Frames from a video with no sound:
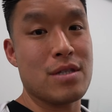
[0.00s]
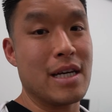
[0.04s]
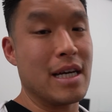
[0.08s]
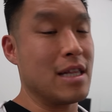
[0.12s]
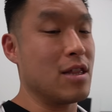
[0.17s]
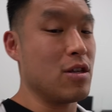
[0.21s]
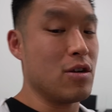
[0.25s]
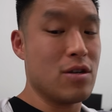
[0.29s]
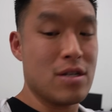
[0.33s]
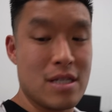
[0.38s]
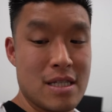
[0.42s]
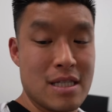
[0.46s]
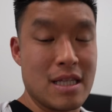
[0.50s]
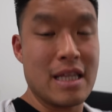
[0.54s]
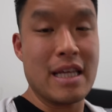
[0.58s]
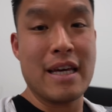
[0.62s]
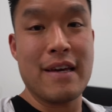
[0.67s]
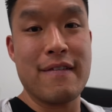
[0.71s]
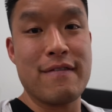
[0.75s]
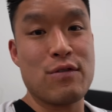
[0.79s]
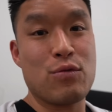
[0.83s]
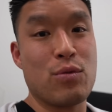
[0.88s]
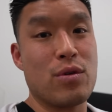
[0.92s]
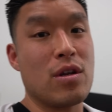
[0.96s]
Like their
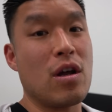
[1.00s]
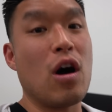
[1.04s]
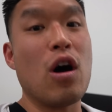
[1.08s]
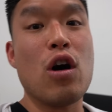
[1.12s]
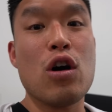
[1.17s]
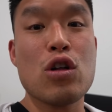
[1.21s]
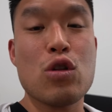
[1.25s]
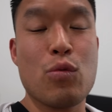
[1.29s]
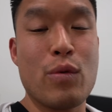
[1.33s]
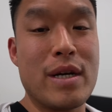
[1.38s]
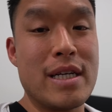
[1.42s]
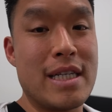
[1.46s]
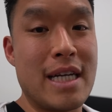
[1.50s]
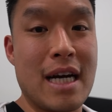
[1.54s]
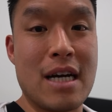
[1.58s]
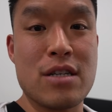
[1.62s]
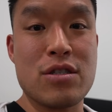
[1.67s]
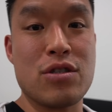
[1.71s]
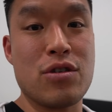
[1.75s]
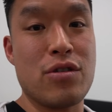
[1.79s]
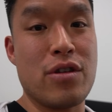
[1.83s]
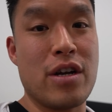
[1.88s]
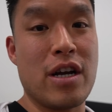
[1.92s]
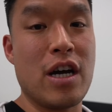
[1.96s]
sleeves went all the way
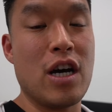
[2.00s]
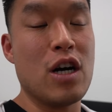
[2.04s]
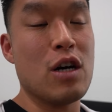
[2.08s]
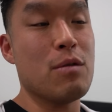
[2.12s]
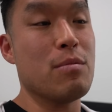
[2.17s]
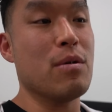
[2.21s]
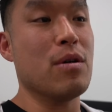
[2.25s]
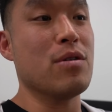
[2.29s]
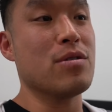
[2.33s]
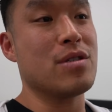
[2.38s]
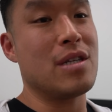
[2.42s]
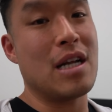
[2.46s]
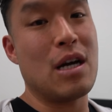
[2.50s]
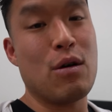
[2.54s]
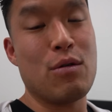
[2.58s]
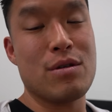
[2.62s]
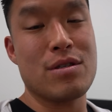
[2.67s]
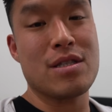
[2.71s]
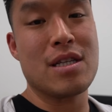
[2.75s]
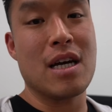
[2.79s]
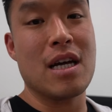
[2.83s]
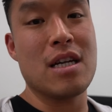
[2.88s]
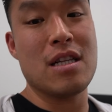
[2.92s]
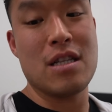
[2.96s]
down to their elbows, and I
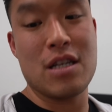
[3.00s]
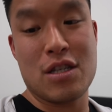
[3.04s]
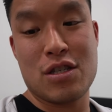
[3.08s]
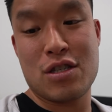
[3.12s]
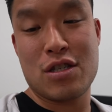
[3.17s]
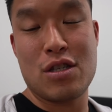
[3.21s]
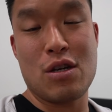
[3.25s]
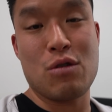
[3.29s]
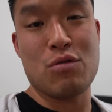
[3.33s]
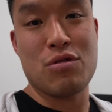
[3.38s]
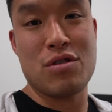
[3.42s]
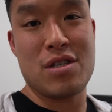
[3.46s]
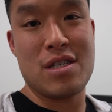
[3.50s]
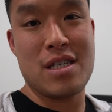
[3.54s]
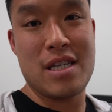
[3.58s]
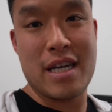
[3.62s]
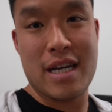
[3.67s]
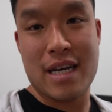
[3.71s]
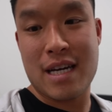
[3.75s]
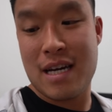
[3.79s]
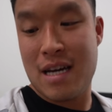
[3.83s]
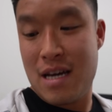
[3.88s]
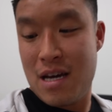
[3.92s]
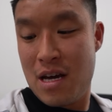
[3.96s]
always thought it looked so
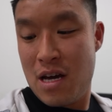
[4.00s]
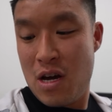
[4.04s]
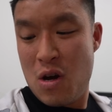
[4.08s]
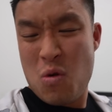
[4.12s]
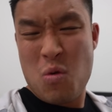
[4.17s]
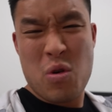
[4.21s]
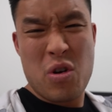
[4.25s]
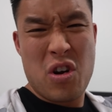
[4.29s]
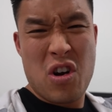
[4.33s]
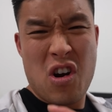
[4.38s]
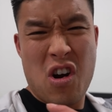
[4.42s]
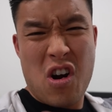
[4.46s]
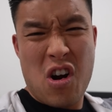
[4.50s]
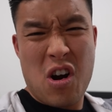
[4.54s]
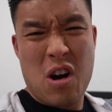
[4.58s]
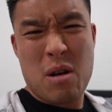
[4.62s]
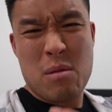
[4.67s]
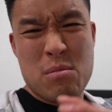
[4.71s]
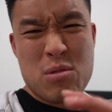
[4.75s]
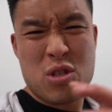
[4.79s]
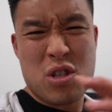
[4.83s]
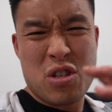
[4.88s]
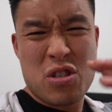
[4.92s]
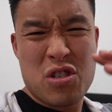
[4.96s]
sick when your
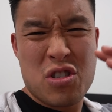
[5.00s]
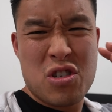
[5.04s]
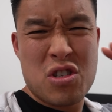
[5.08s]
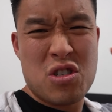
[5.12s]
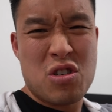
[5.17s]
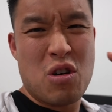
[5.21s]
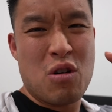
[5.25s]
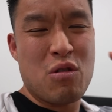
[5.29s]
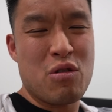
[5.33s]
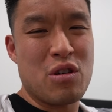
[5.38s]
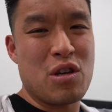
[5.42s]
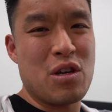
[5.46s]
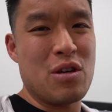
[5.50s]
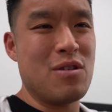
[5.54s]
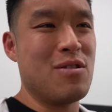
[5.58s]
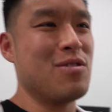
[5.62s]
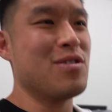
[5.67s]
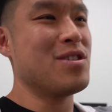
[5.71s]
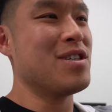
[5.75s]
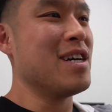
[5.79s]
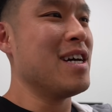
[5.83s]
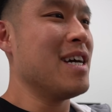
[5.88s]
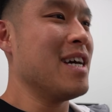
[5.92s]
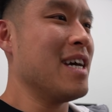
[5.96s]
arms are so
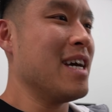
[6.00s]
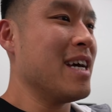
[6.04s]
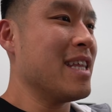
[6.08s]
huge